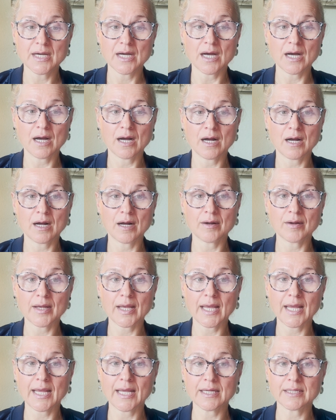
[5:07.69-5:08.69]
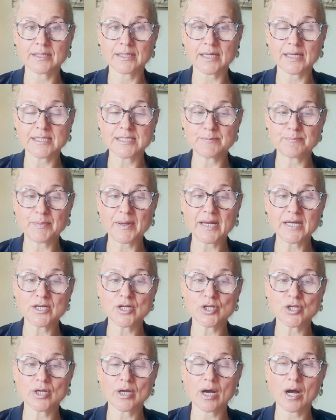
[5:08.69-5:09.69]
And
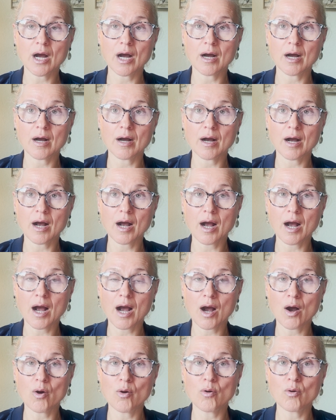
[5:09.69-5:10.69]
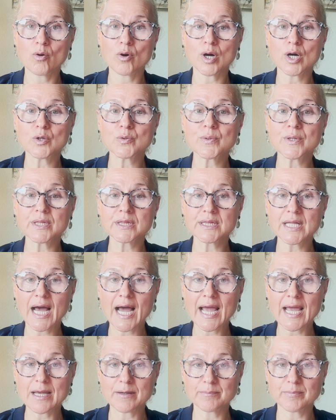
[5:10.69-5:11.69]
depending how
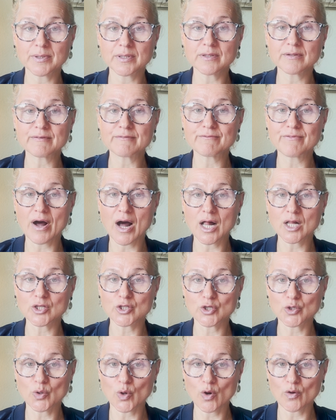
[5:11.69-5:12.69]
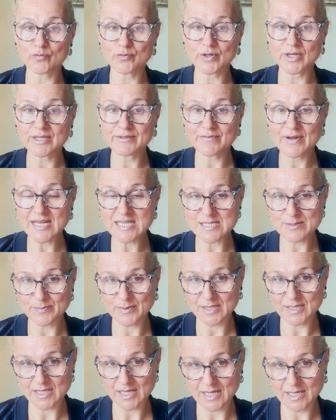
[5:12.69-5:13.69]
reliable value of
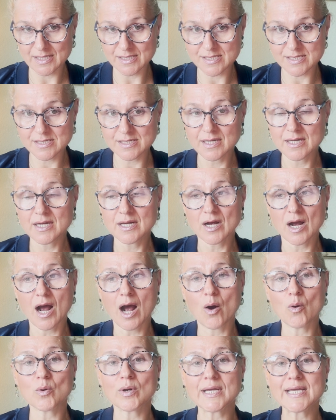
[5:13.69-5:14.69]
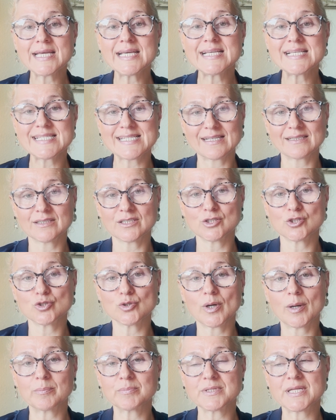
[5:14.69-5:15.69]
investment is, how easily
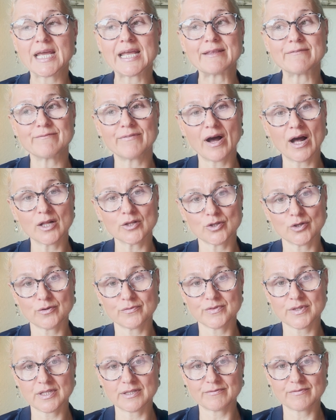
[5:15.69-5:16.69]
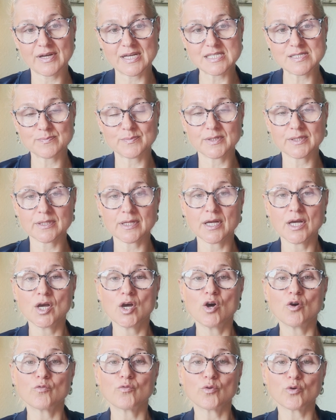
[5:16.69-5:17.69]
to obtain value of the investment.
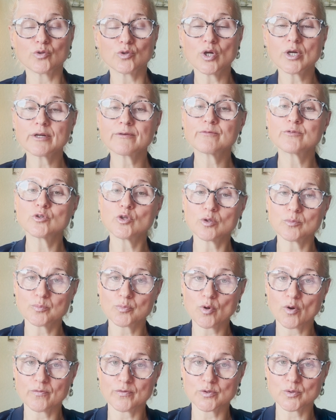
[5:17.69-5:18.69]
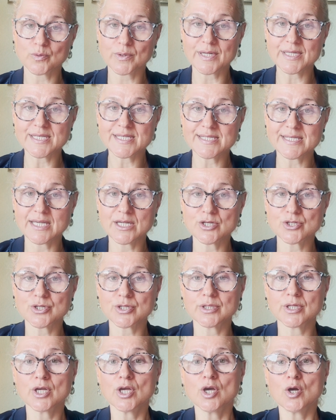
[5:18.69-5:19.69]
For a lot of nonprofit
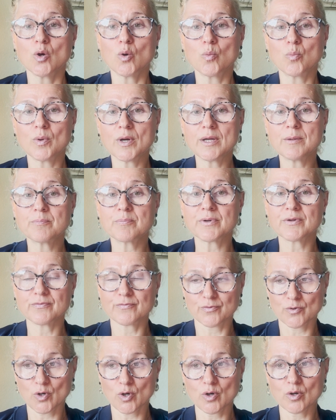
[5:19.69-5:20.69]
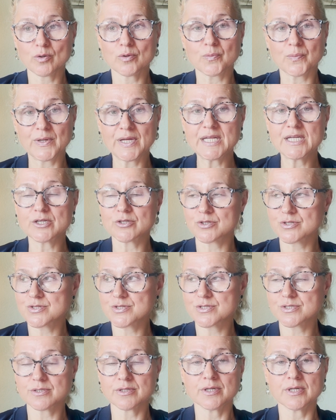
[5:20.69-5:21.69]
organizations, we prefer,
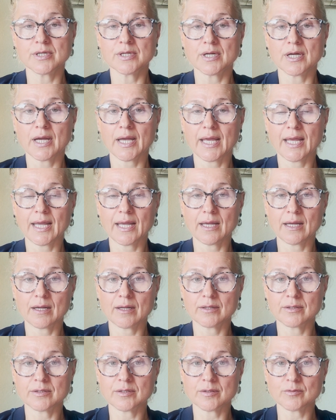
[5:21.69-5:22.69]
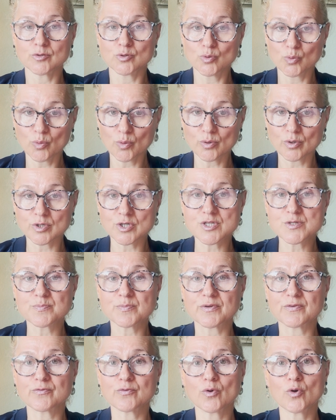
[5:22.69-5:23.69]
readers and donors
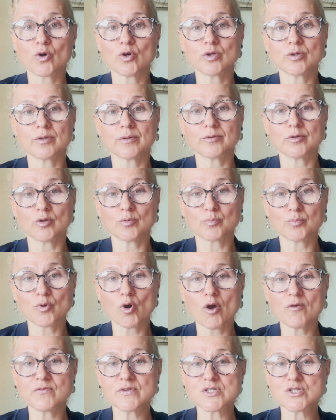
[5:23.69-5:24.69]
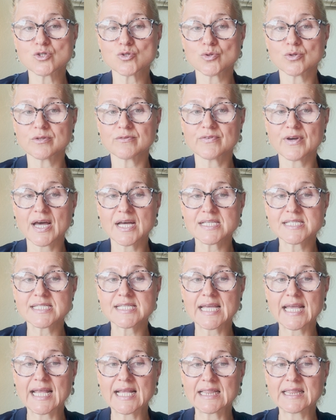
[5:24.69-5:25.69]
prefer nonprofits to invest
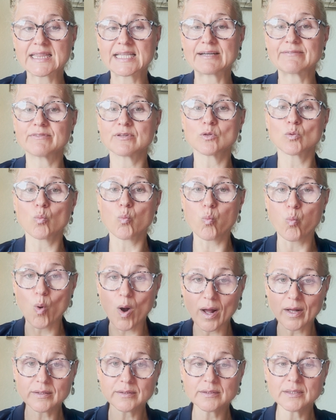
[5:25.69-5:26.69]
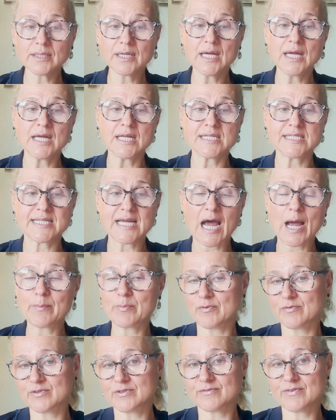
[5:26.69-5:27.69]
in level 1 type
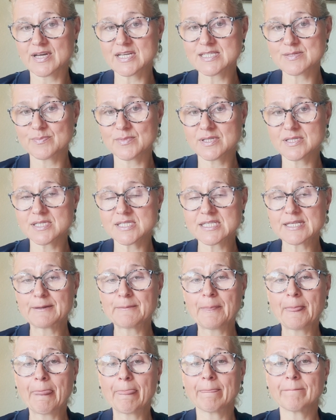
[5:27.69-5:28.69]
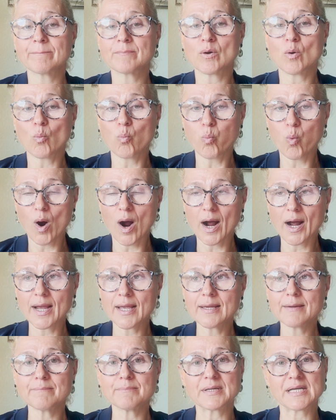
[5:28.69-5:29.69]
of investments.
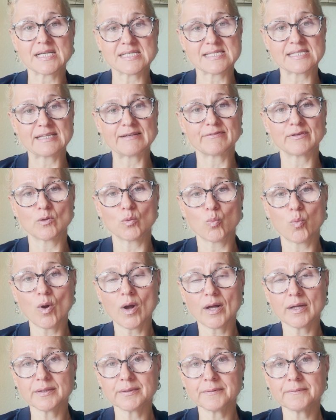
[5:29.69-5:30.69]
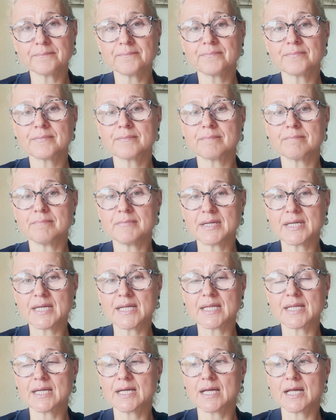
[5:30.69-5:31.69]
Why? Because level 1,
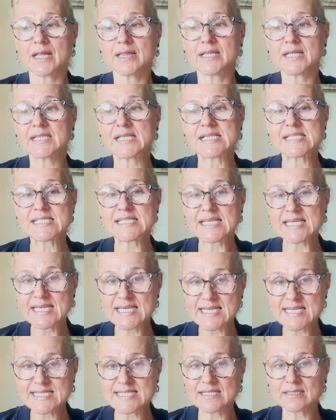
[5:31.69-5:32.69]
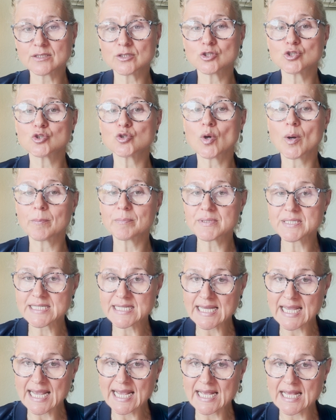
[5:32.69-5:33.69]
meaning that it's easily to
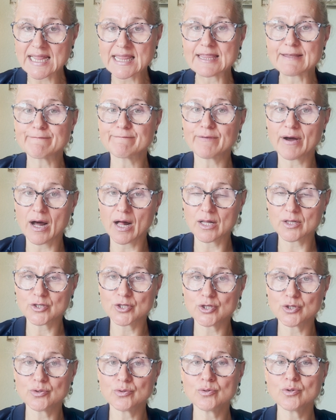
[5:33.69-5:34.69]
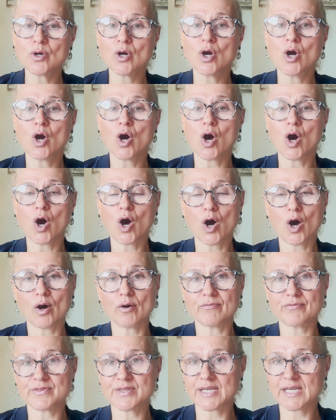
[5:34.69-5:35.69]
obtain the value
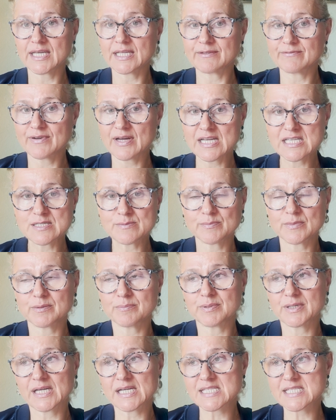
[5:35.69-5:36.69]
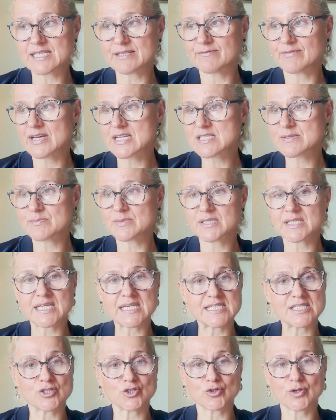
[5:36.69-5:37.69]
of the investment, because investment
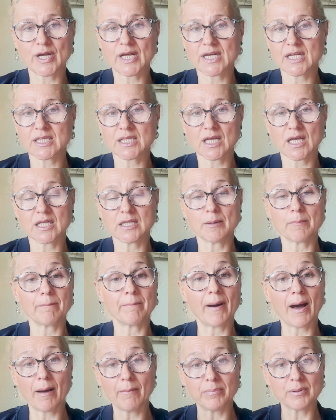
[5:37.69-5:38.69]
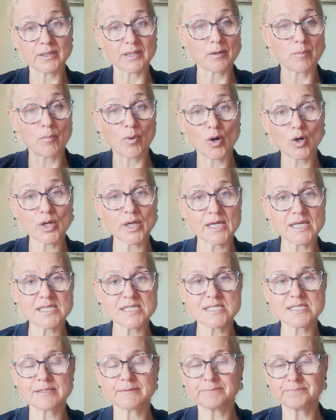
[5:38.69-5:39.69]
is traded in the public
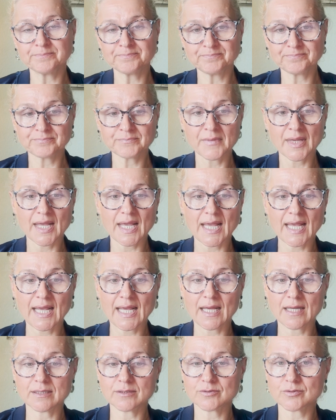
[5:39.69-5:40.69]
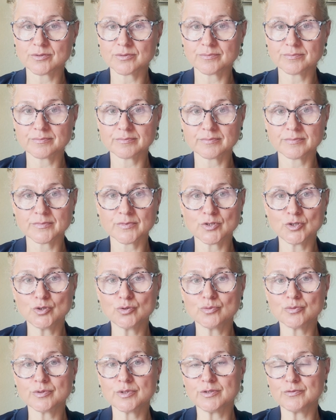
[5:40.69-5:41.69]
markets, and
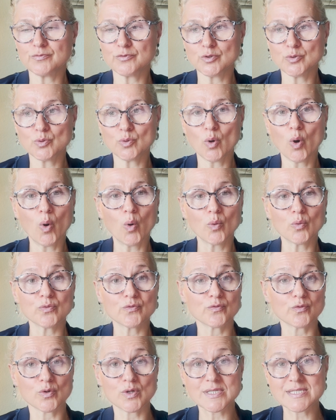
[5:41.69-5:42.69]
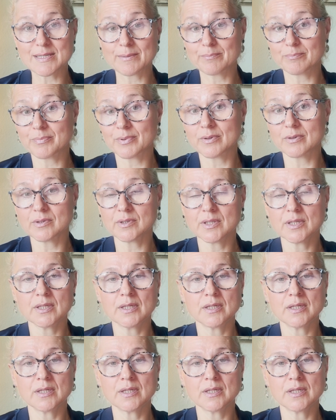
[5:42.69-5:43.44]
if you own, for example,